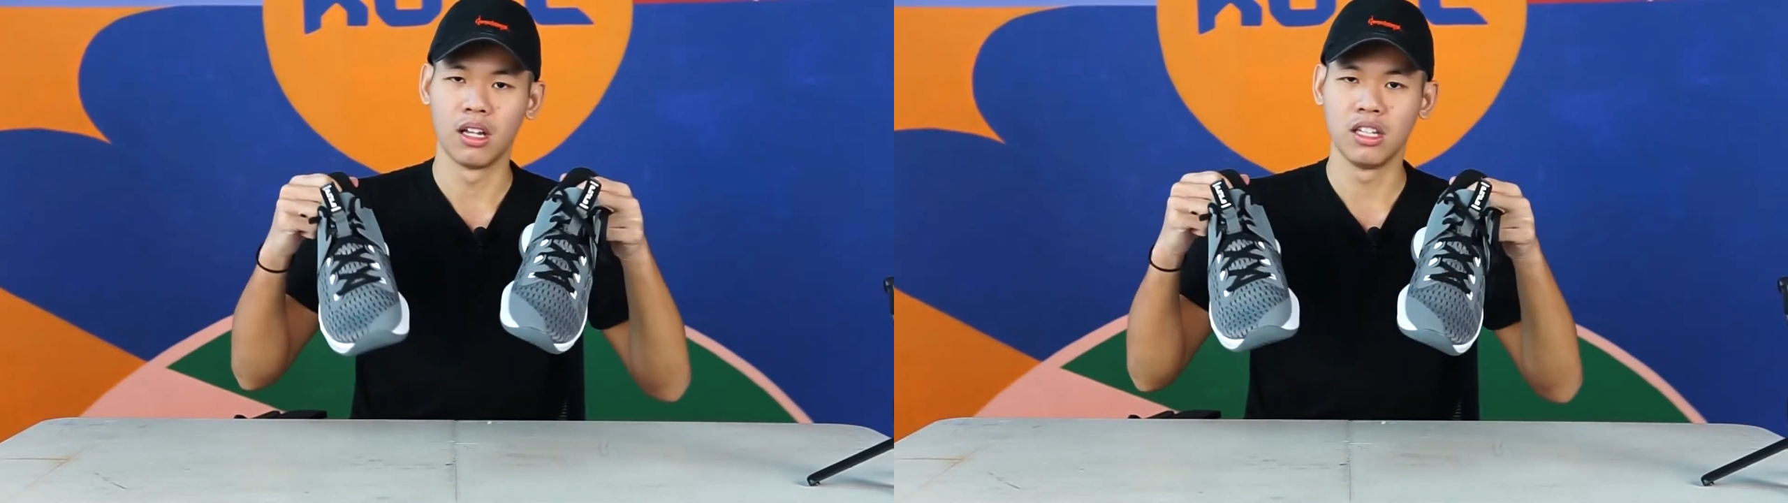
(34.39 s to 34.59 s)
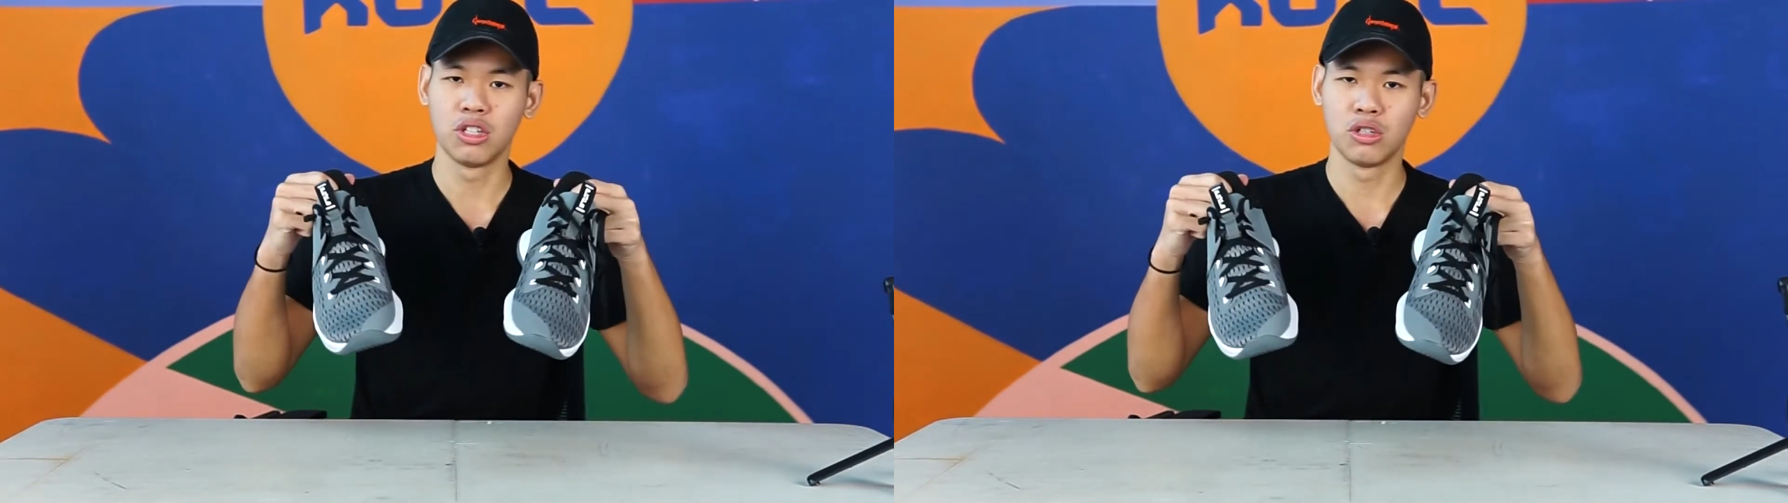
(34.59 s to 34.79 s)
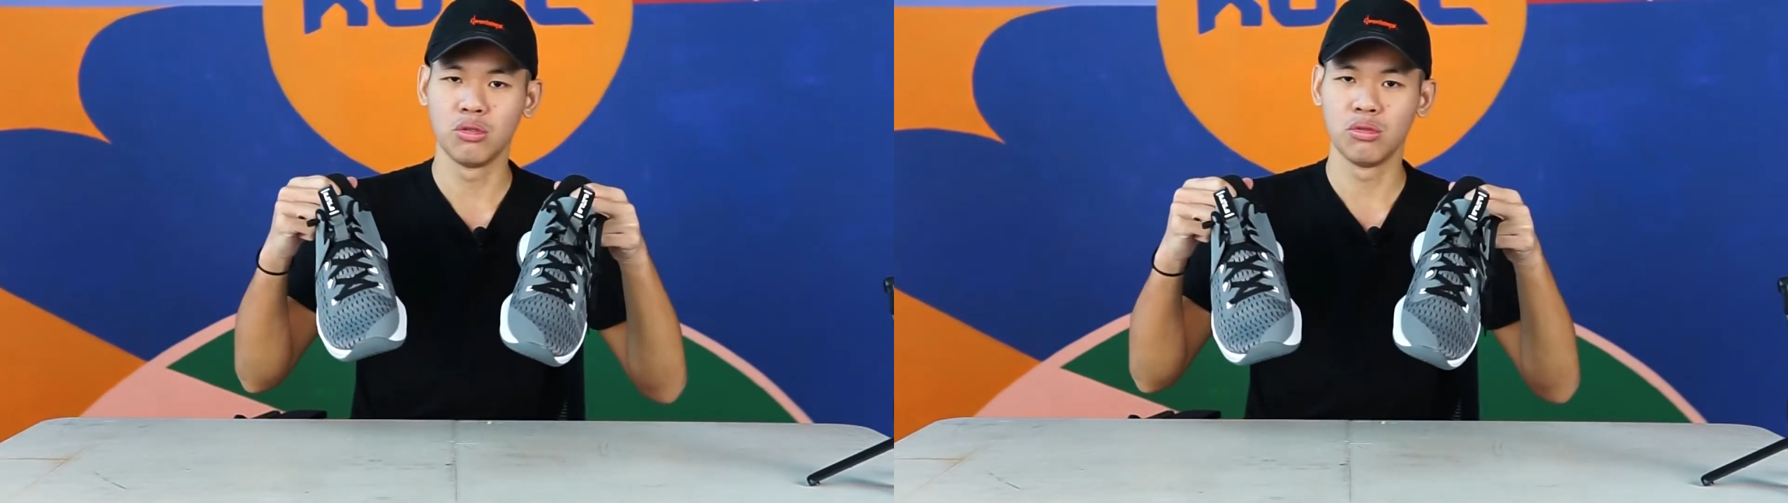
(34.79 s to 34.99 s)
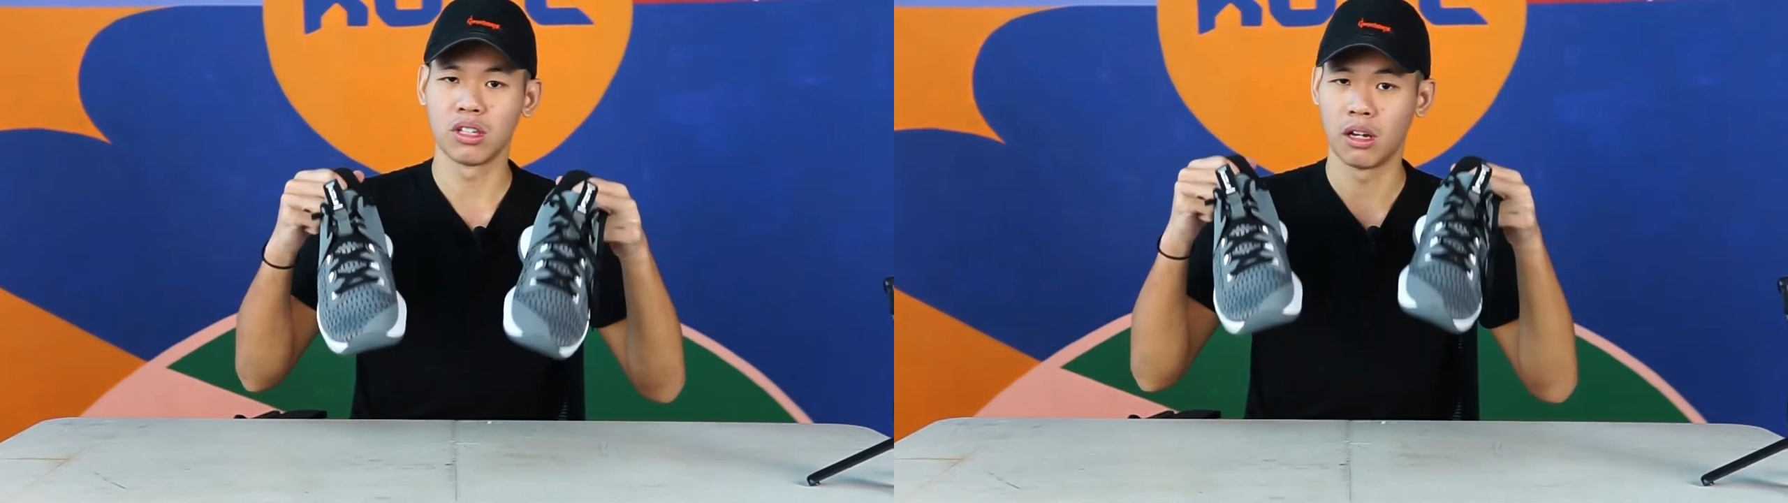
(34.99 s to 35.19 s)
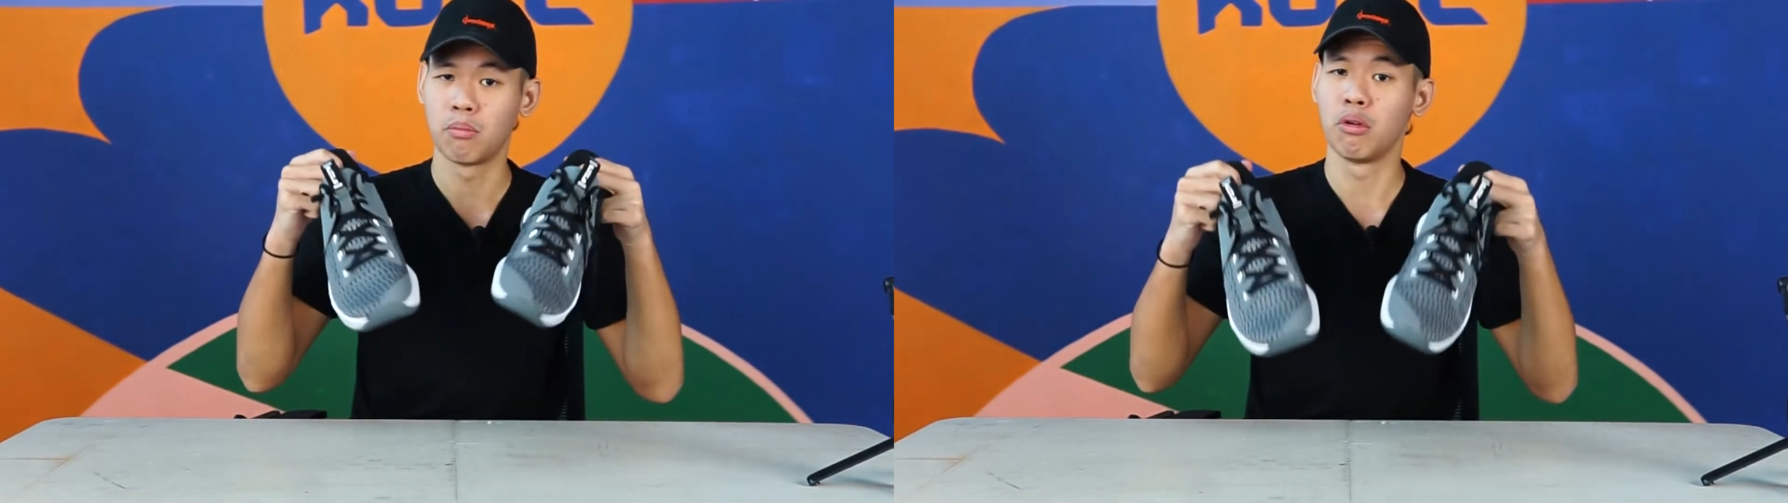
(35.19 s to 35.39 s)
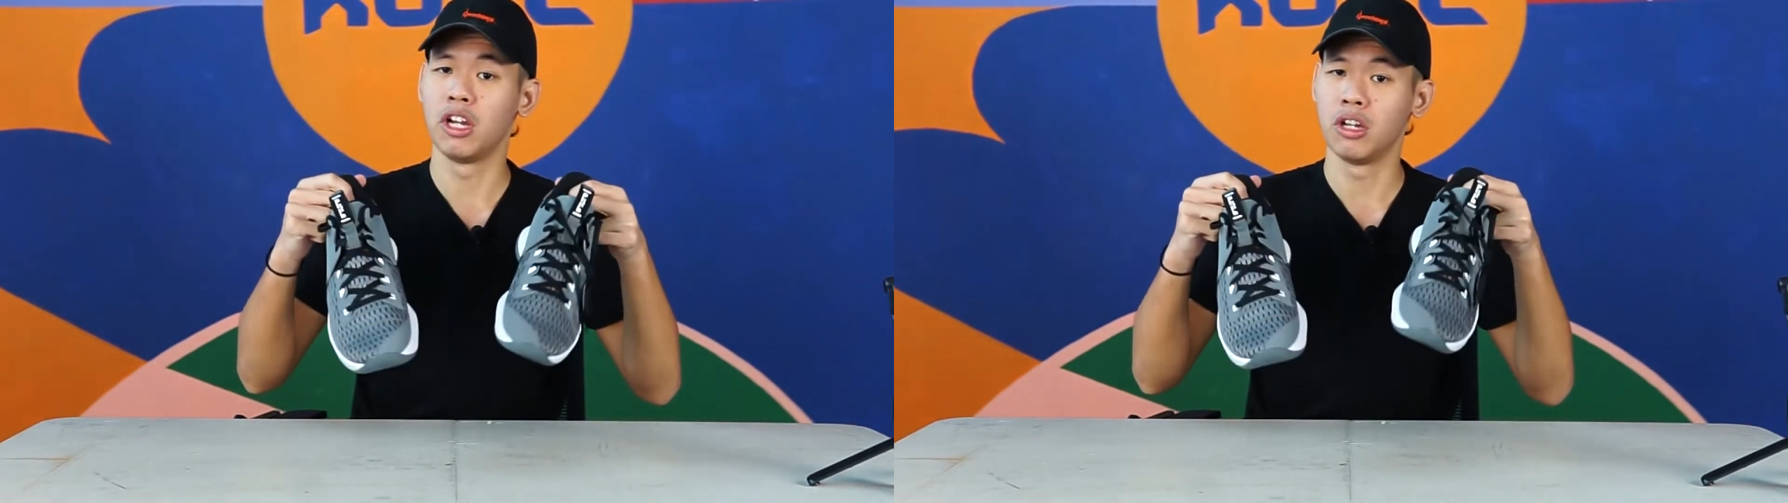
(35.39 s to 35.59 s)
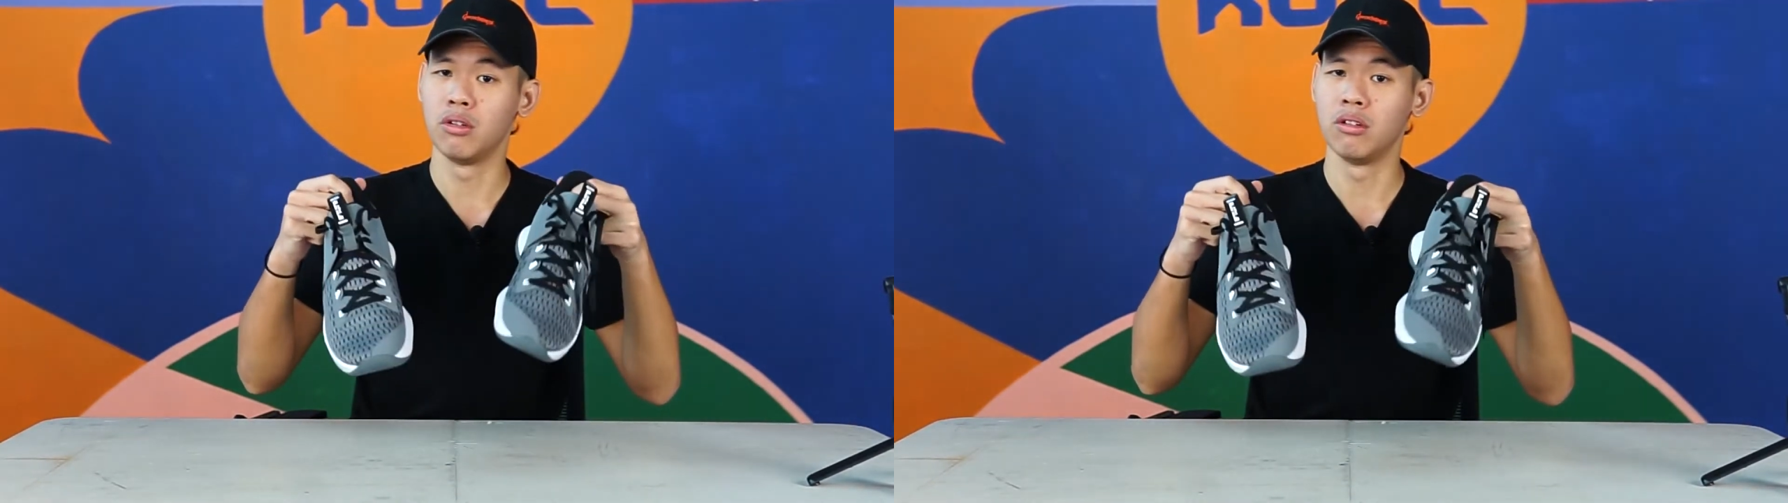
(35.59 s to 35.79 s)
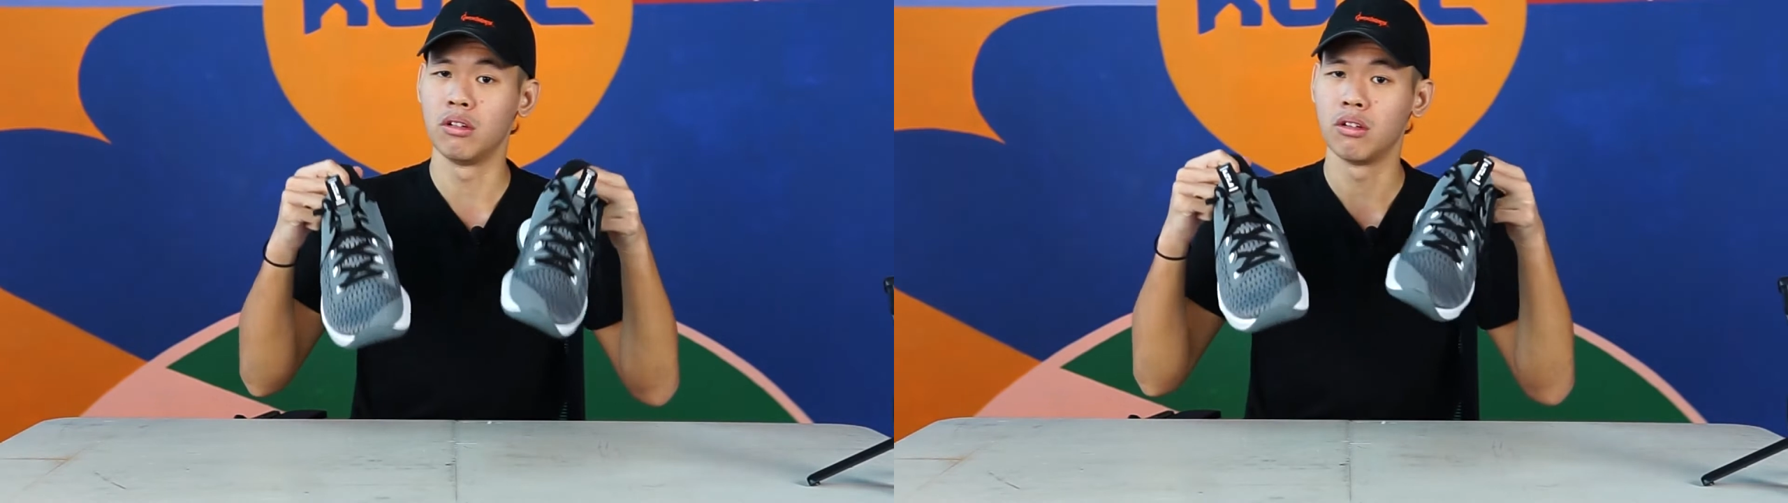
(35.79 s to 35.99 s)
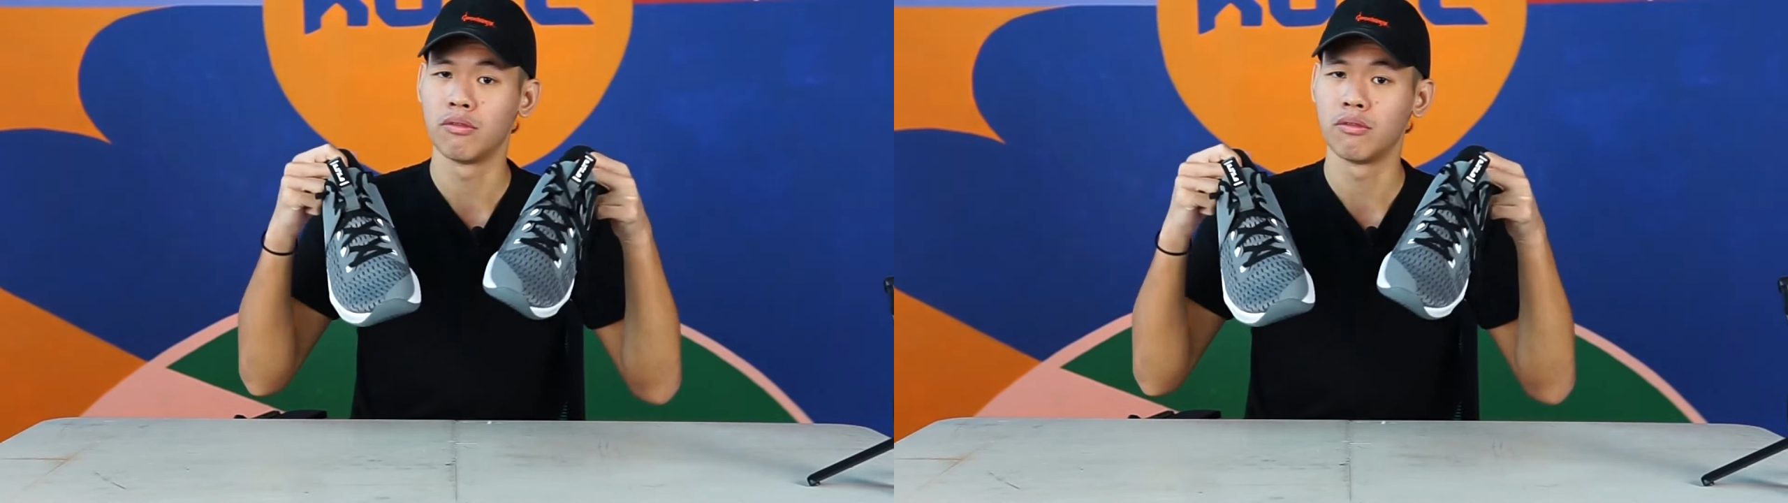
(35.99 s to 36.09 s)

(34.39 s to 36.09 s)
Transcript: these shoes are pretty good